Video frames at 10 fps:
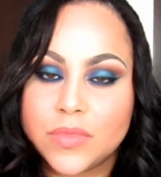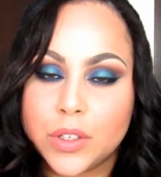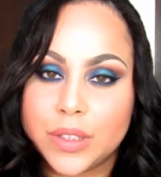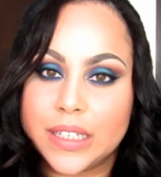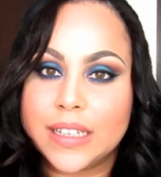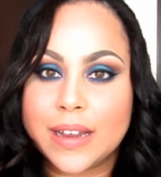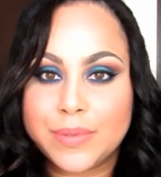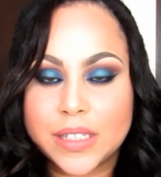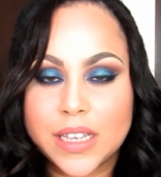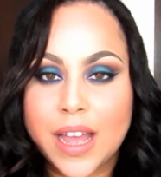don't think they
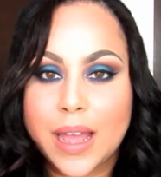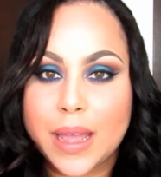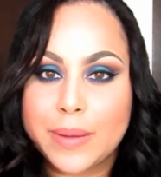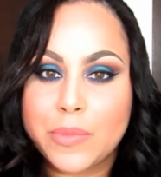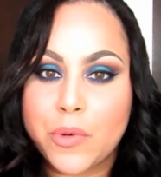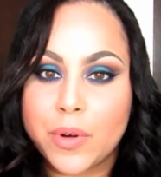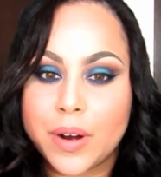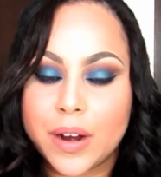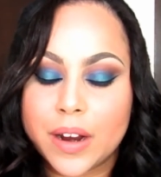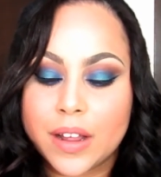have the time
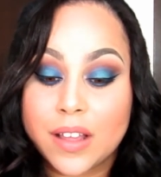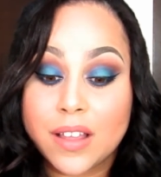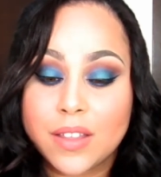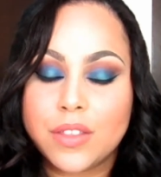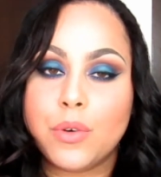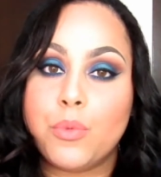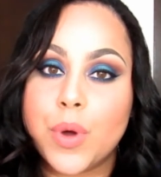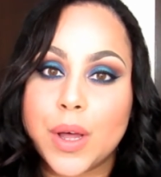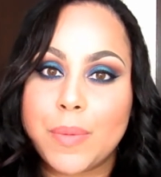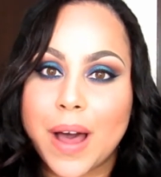or the
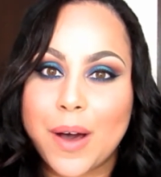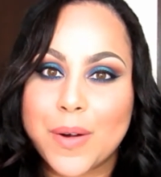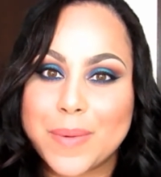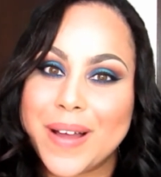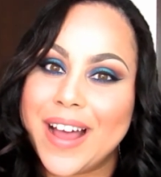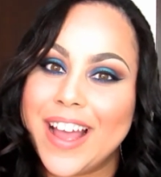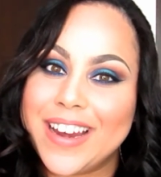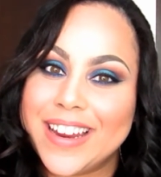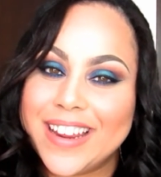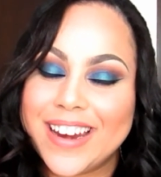willpower
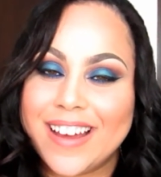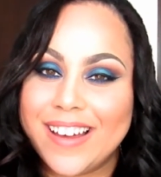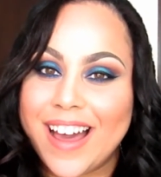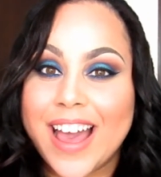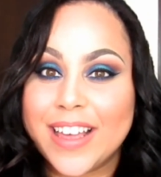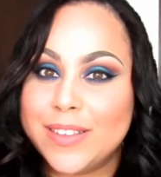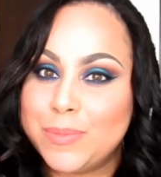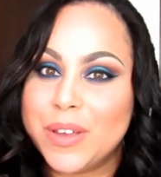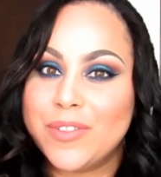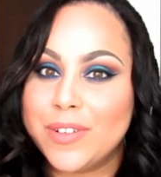behind it. I can
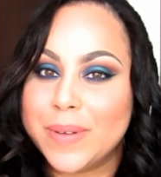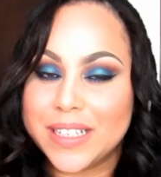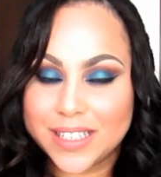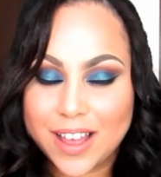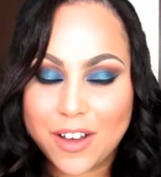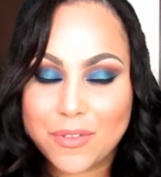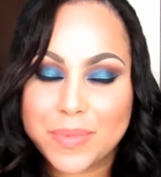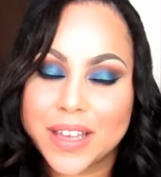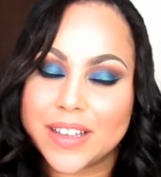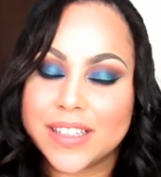speak for myself
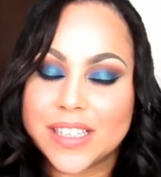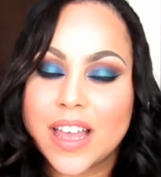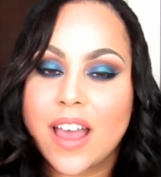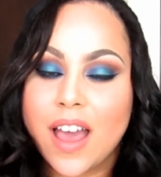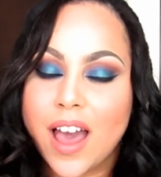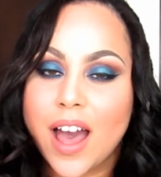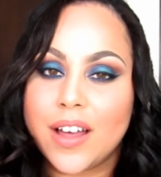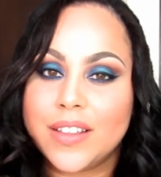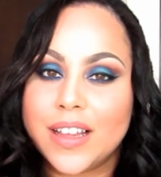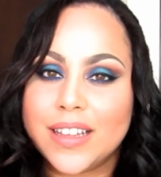because
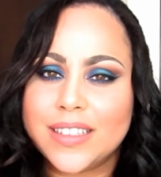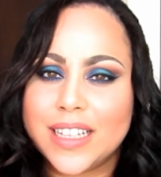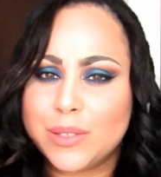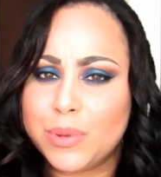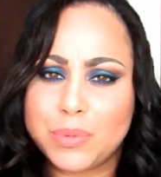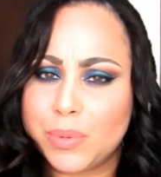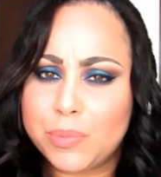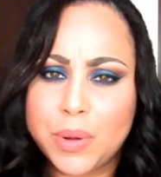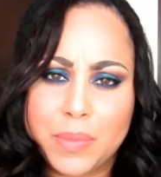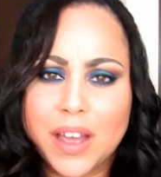that's what's
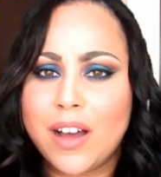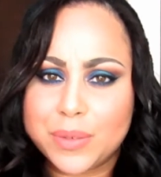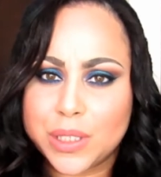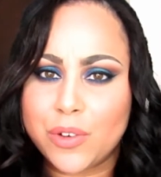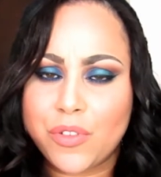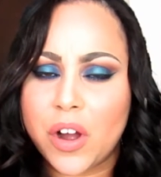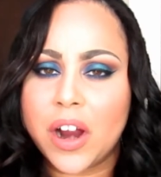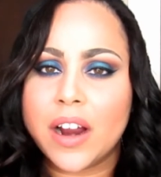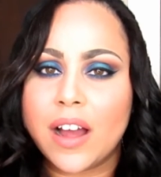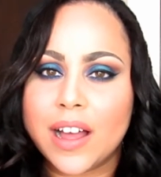put me off so
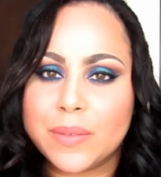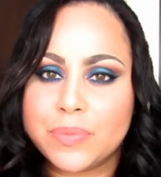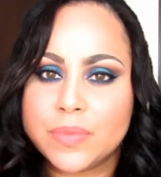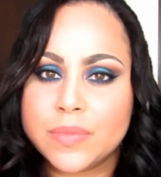far,